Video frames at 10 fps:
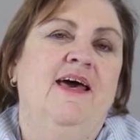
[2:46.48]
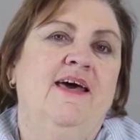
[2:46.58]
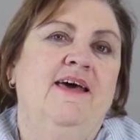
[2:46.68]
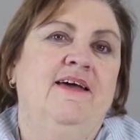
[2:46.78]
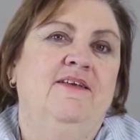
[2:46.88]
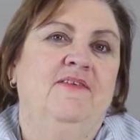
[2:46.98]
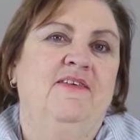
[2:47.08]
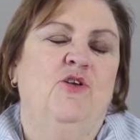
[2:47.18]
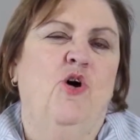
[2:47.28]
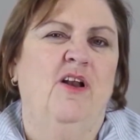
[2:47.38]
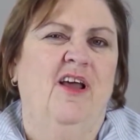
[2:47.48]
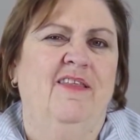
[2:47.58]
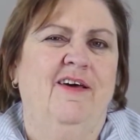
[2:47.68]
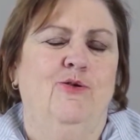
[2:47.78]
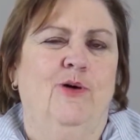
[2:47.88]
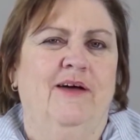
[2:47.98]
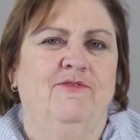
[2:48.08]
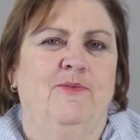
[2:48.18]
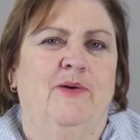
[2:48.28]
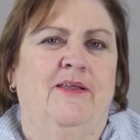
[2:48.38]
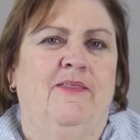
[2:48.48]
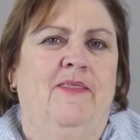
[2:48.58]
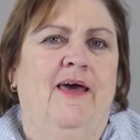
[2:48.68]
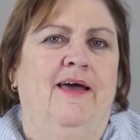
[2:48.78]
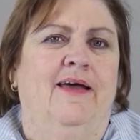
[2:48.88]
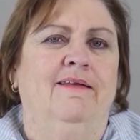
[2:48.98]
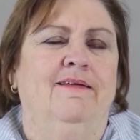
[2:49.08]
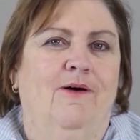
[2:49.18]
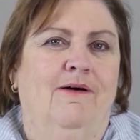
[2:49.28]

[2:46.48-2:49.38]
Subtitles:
and they thought, oh no, they'll look after you better than that.